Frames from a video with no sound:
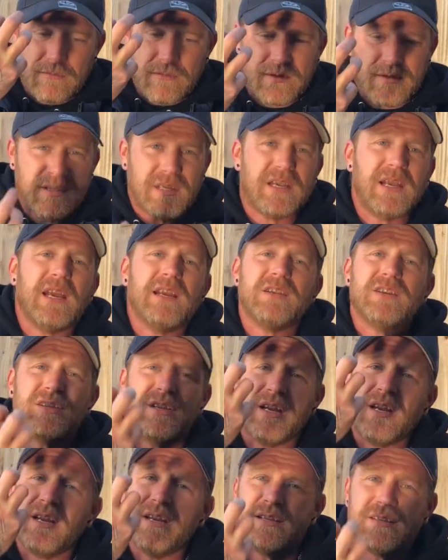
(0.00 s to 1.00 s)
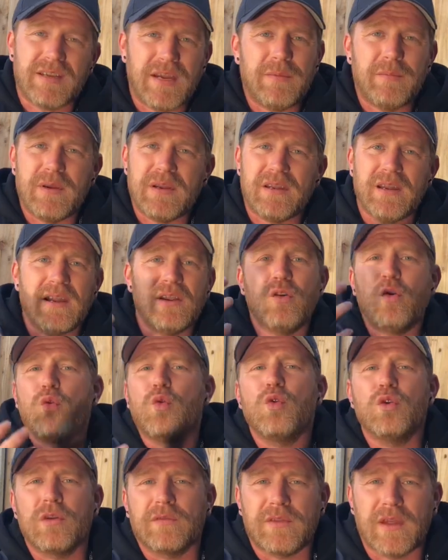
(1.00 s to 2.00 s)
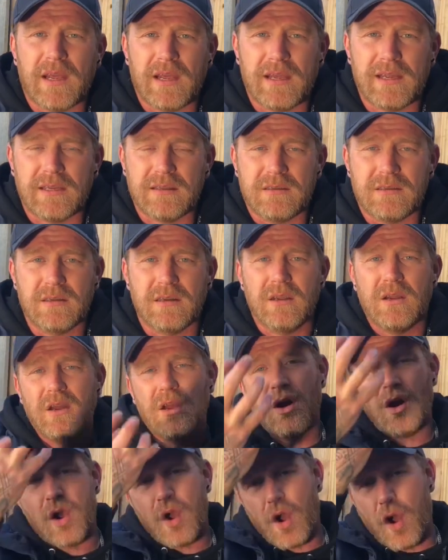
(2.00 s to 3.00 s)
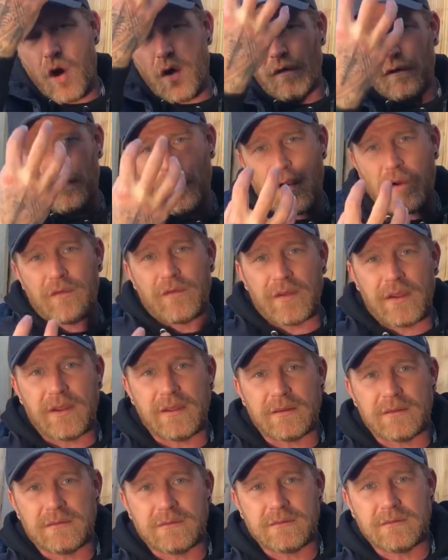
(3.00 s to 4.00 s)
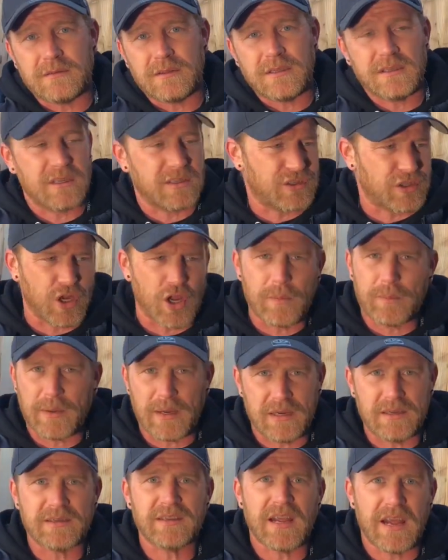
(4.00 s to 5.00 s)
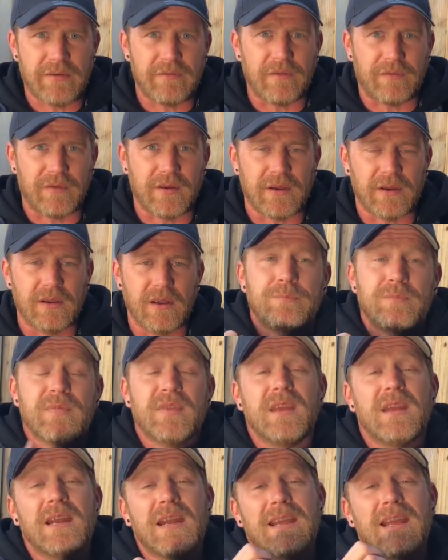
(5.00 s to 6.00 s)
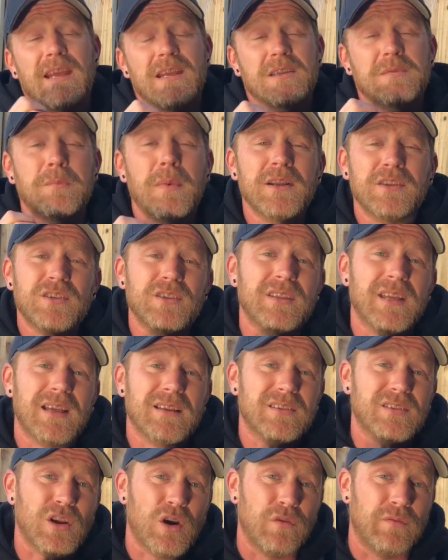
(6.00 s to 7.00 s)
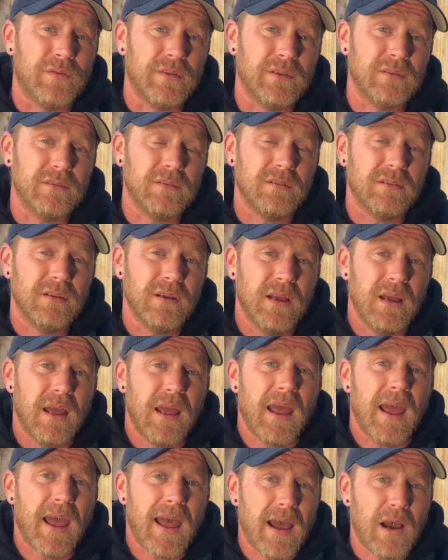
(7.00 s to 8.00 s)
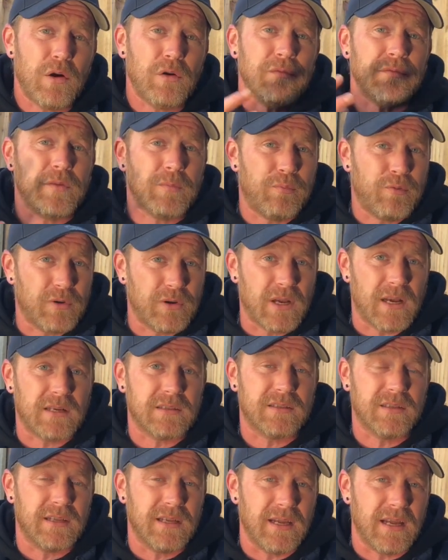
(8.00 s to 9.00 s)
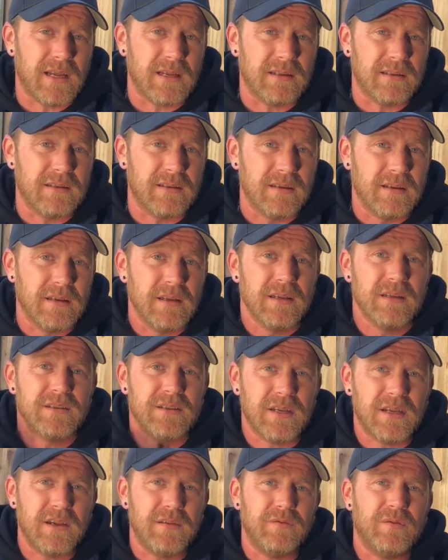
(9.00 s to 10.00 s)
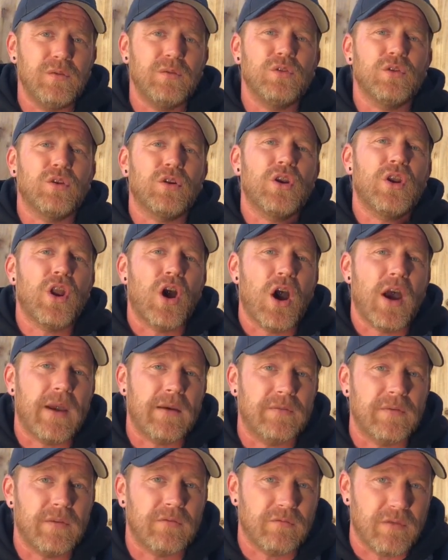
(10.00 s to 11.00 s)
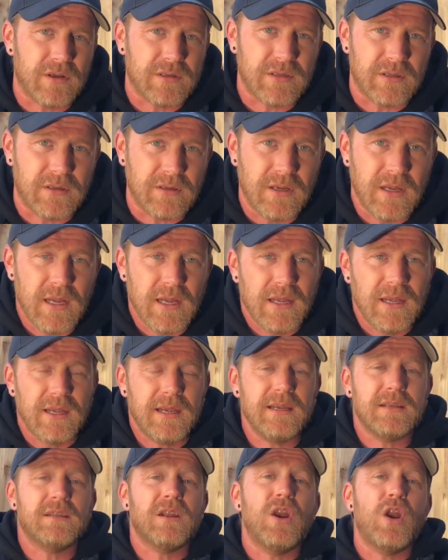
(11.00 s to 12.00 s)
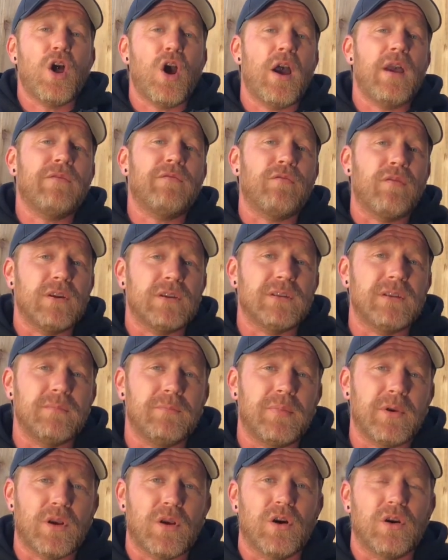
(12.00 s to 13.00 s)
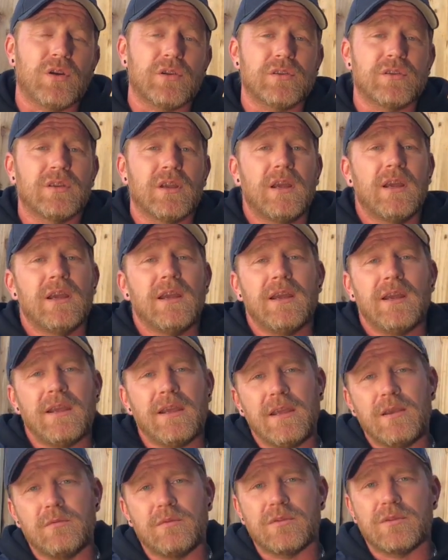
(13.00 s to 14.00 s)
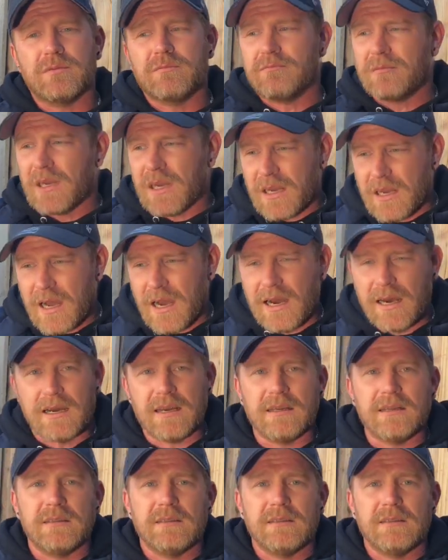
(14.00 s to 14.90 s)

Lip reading: THC, CBD, all of the heads off of it, the terpenes, everything. Then they get as much as that solvent out of the product at the end to give you your live resin. It's live resin because it was cut,